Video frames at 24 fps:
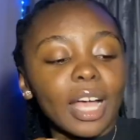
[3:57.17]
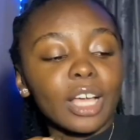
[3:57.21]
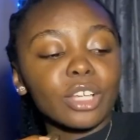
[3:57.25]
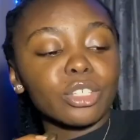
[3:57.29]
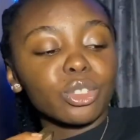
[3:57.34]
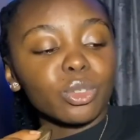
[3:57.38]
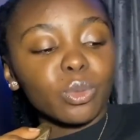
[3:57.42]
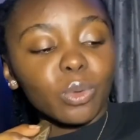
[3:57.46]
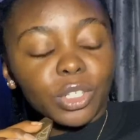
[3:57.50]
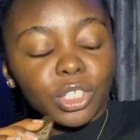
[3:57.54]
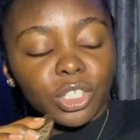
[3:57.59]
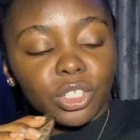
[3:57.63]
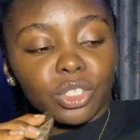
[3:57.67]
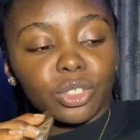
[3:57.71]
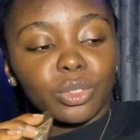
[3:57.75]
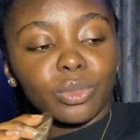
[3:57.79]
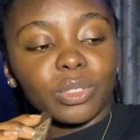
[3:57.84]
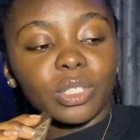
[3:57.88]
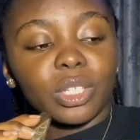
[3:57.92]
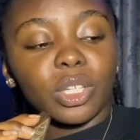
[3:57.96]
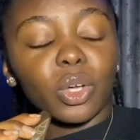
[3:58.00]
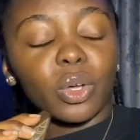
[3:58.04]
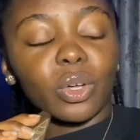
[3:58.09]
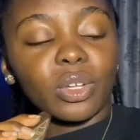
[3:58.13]
As you watch it,
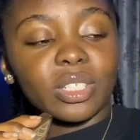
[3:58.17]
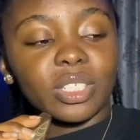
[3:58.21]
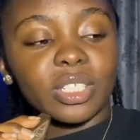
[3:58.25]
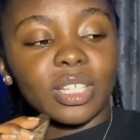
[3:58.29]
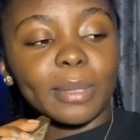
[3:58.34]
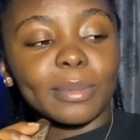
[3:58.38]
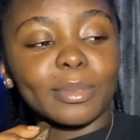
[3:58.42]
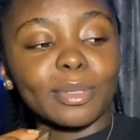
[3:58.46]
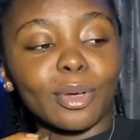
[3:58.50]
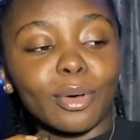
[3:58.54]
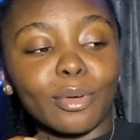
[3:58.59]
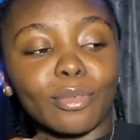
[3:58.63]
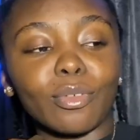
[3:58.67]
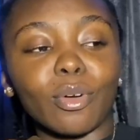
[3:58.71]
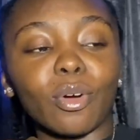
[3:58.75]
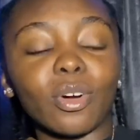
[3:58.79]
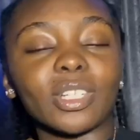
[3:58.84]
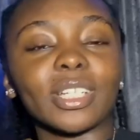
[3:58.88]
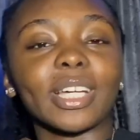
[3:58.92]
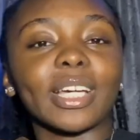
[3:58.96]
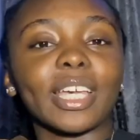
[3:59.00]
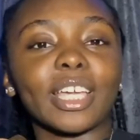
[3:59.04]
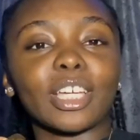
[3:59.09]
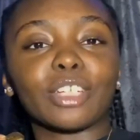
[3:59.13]
you'll see concepts of
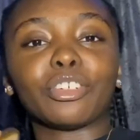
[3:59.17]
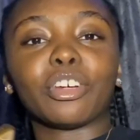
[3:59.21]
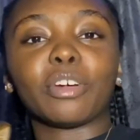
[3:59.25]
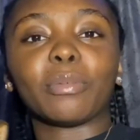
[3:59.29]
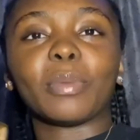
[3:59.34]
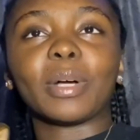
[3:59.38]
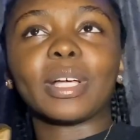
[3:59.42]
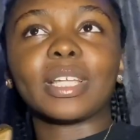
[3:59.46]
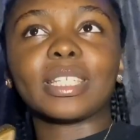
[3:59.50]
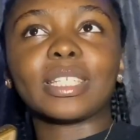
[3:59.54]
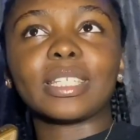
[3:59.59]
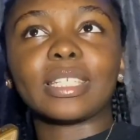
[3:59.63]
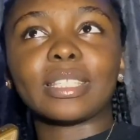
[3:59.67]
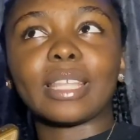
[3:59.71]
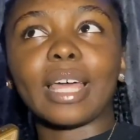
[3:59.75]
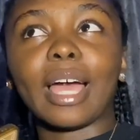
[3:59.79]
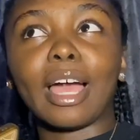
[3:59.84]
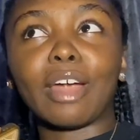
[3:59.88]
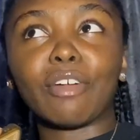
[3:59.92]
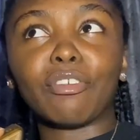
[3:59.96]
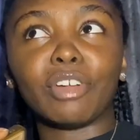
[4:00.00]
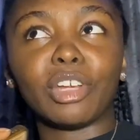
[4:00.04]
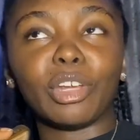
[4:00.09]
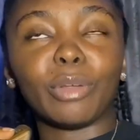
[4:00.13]
other K dramas that
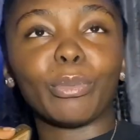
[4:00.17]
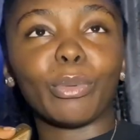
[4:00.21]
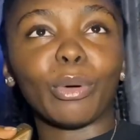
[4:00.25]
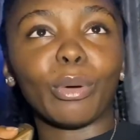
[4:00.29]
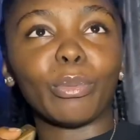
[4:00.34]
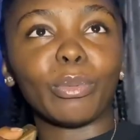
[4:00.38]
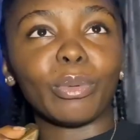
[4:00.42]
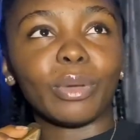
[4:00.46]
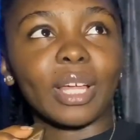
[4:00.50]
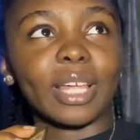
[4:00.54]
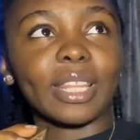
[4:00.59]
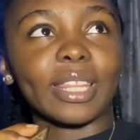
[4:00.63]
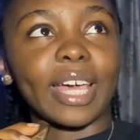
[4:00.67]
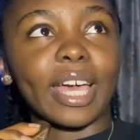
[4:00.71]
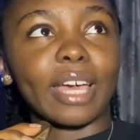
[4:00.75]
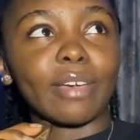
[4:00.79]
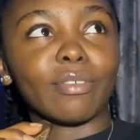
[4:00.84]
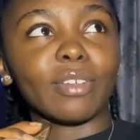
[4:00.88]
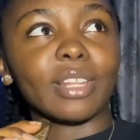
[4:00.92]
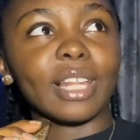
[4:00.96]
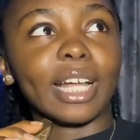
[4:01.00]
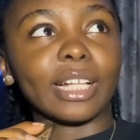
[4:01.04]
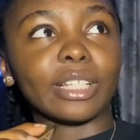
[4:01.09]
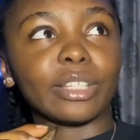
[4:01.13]
are really popular that I
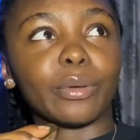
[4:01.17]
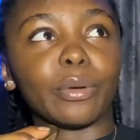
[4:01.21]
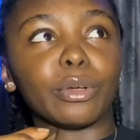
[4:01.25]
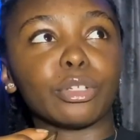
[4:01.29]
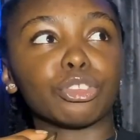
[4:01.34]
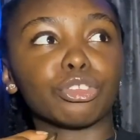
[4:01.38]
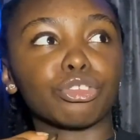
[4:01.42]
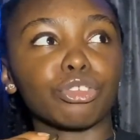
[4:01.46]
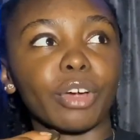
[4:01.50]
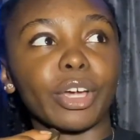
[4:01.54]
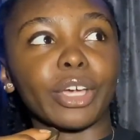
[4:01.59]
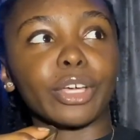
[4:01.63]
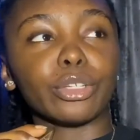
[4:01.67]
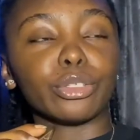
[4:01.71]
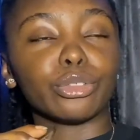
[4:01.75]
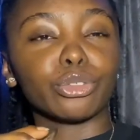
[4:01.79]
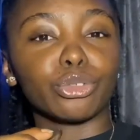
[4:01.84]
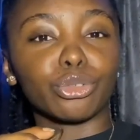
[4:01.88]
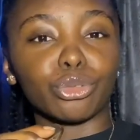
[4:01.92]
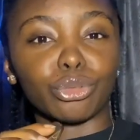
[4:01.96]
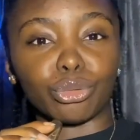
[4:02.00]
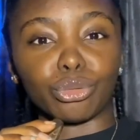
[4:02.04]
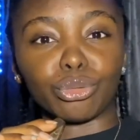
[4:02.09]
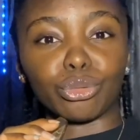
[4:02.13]
feel like they were trying
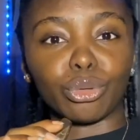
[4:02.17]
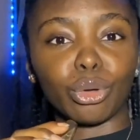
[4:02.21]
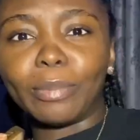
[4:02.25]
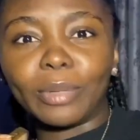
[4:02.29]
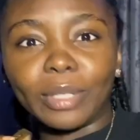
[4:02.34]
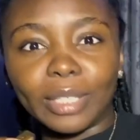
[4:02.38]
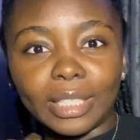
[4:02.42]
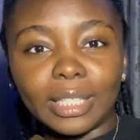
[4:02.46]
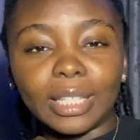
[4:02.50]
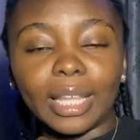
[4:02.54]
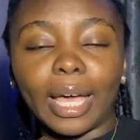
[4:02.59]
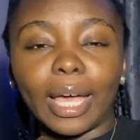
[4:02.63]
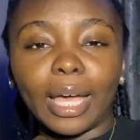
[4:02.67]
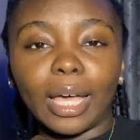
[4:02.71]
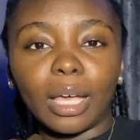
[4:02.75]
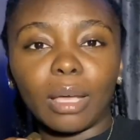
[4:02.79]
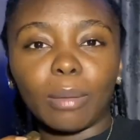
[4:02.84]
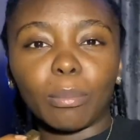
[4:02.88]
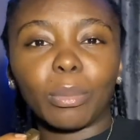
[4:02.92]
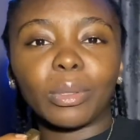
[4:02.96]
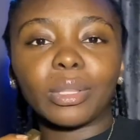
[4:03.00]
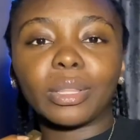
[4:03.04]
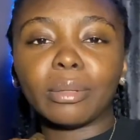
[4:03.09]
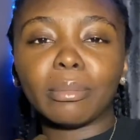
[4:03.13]
to be
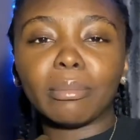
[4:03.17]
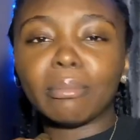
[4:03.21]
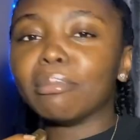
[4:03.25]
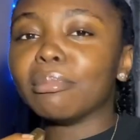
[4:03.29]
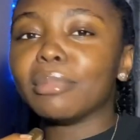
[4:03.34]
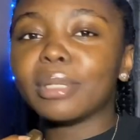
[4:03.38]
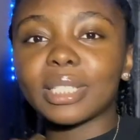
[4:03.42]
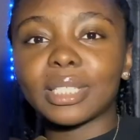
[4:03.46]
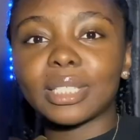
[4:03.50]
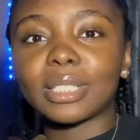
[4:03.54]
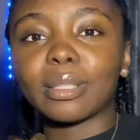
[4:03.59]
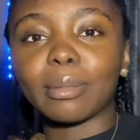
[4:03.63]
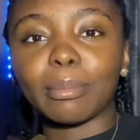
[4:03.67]
like, but they missed